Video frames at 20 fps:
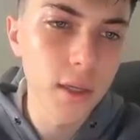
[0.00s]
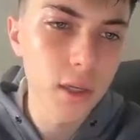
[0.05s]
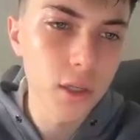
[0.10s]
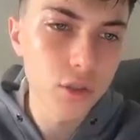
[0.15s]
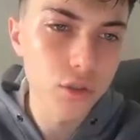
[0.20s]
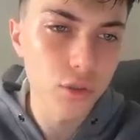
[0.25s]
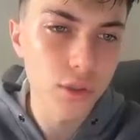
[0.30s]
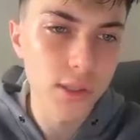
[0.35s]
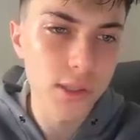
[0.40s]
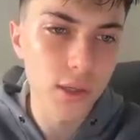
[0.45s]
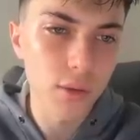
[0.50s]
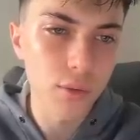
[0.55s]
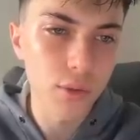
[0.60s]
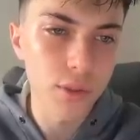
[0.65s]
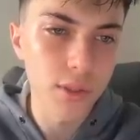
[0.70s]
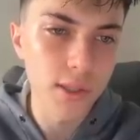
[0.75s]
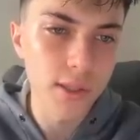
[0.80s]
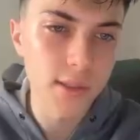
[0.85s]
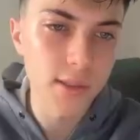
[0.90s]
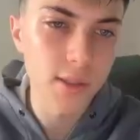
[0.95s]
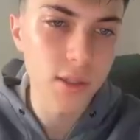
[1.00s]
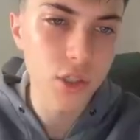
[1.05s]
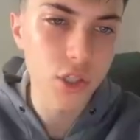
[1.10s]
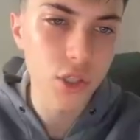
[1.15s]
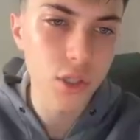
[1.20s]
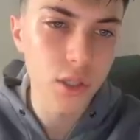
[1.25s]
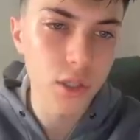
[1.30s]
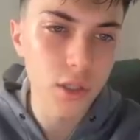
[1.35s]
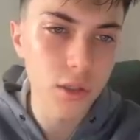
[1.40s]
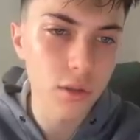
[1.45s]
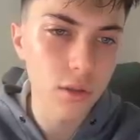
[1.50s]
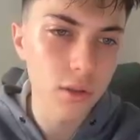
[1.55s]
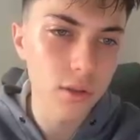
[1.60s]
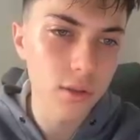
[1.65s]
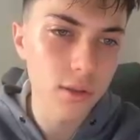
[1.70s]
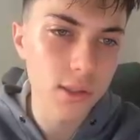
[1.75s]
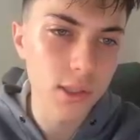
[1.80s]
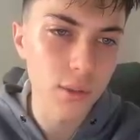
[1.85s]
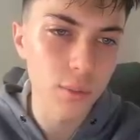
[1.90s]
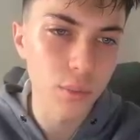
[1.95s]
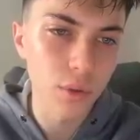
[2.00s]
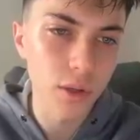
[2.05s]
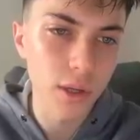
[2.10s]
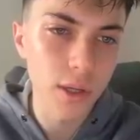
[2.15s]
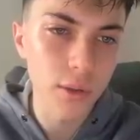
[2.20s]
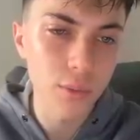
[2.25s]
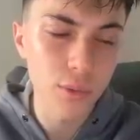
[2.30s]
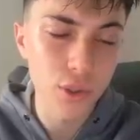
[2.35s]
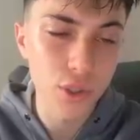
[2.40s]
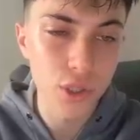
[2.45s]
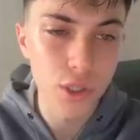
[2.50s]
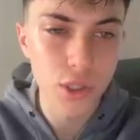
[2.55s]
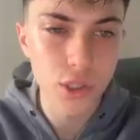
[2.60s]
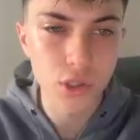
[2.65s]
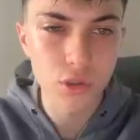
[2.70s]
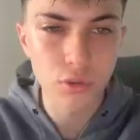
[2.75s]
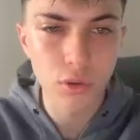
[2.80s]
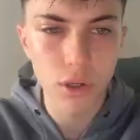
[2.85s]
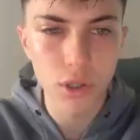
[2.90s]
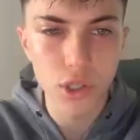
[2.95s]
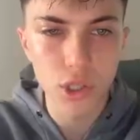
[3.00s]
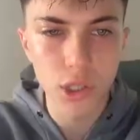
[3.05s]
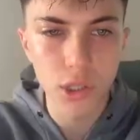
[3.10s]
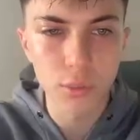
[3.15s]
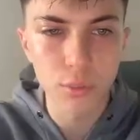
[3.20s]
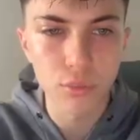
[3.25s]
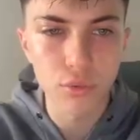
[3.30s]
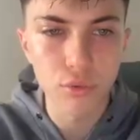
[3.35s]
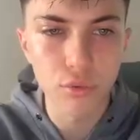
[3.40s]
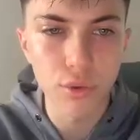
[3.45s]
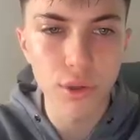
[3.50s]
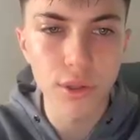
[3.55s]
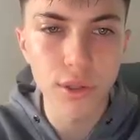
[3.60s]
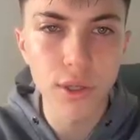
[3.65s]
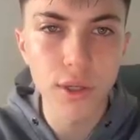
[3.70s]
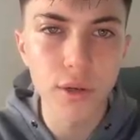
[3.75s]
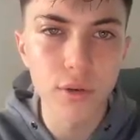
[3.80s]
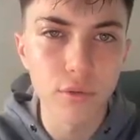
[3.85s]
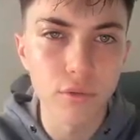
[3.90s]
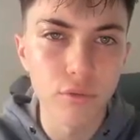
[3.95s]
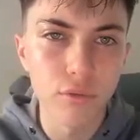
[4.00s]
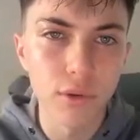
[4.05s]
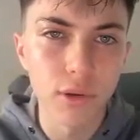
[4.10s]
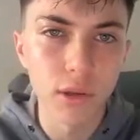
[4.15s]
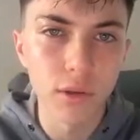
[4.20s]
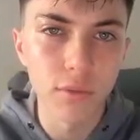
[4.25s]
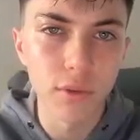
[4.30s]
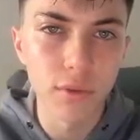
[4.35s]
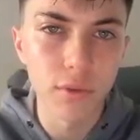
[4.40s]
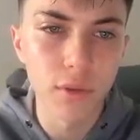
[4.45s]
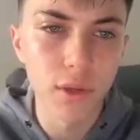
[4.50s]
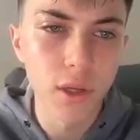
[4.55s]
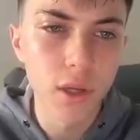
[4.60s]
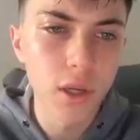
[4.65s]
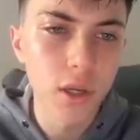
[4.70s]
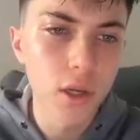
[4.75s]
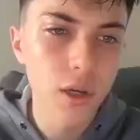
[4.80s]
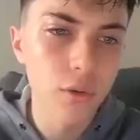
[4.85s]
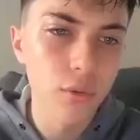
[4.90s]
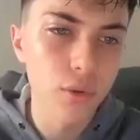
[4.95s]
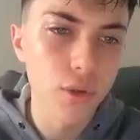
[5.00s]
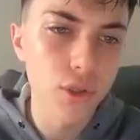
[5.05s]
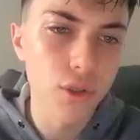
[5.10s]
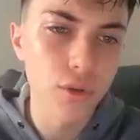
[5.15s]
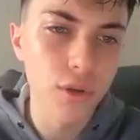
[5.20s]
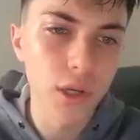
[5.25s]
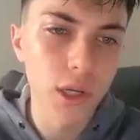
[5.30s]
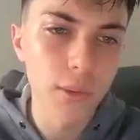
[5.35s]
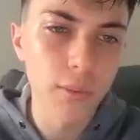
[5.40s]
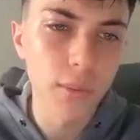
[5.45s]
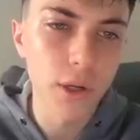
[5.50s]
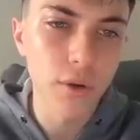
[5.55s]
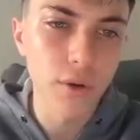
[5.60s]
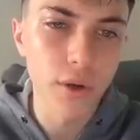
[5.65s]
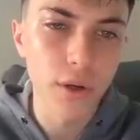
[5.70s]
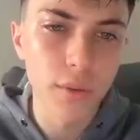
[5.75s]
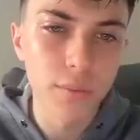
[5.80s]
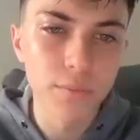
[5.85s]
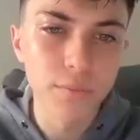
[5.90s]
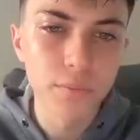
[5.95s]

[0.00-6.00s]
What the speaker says: So it's our decisional supply, which is structurally pretty relevant, which you're gonna mark.